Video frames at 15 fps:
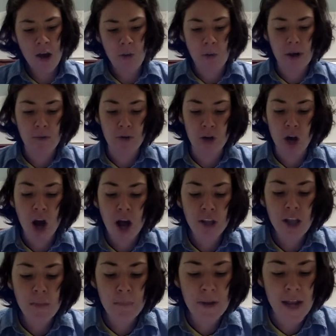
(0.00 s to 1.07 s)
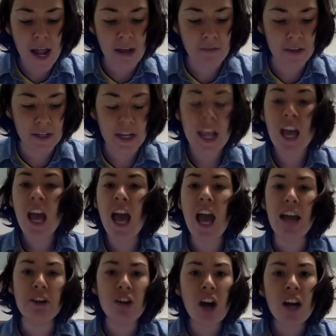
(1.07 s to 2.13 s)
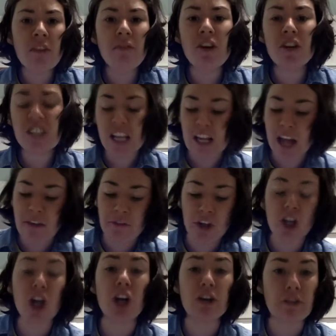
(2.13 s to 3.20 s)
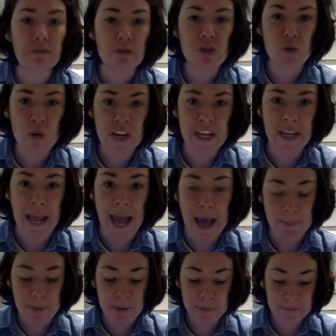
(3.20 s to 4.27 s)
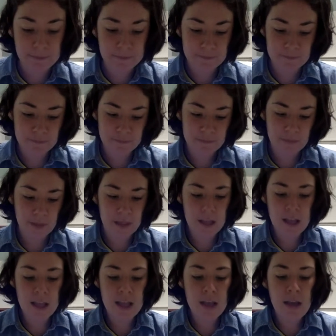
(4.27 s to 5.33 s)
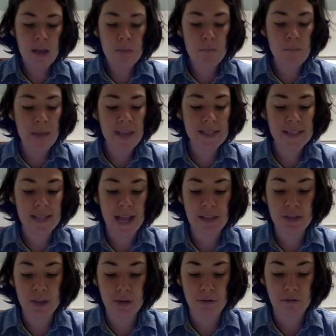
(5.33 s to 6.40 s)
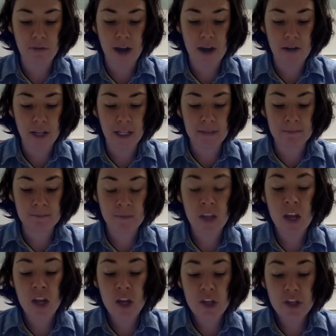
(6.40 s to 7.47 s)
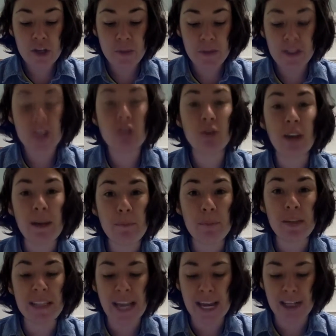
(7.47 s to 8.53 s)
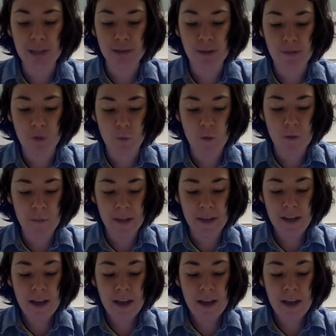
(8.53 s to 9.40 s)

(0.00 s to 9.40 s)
where we're all up in heaven and none of us had ever heard of Tree Gap." May sat there frowning. She was a great potato of a woman,